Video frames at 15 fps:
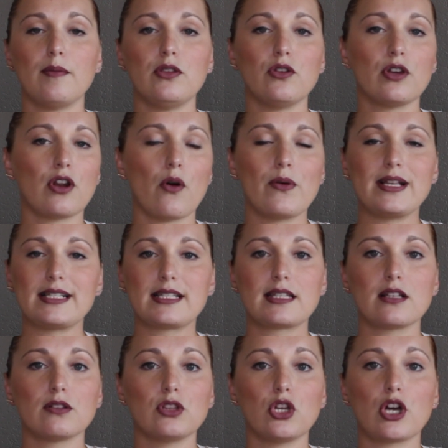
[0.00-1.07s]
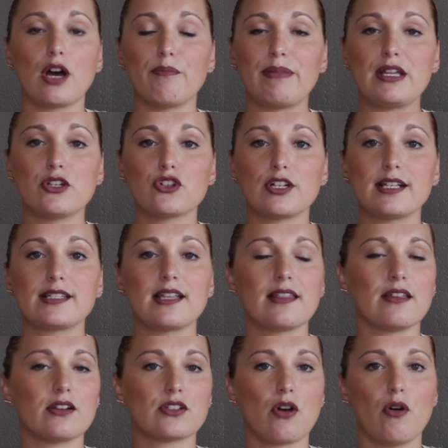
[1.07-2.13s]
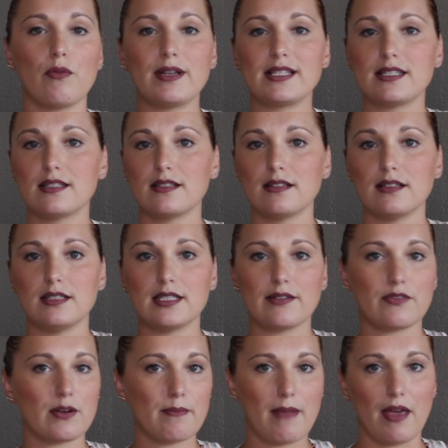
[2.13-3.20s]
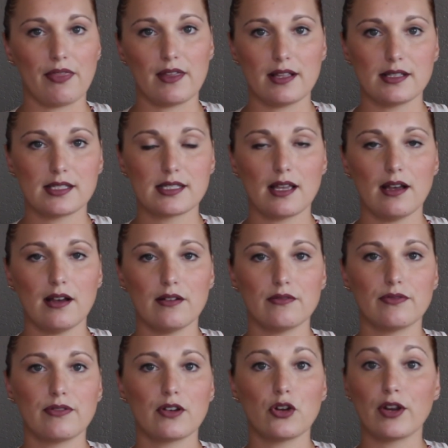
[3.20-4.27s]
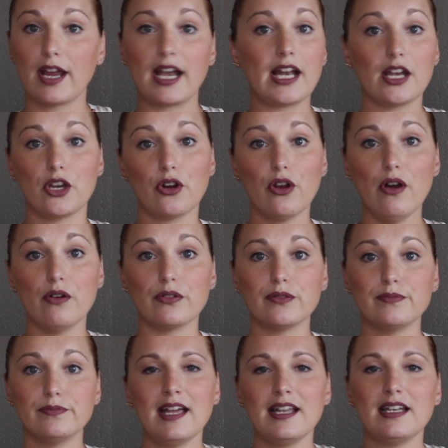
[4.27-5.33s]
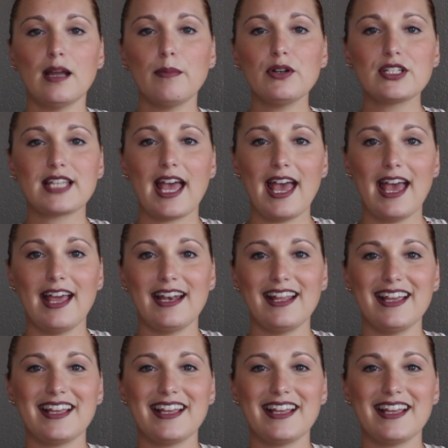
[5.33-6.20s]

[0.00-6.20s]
you can always look on Pinterest, and there's always different methods of creating your own. Number 10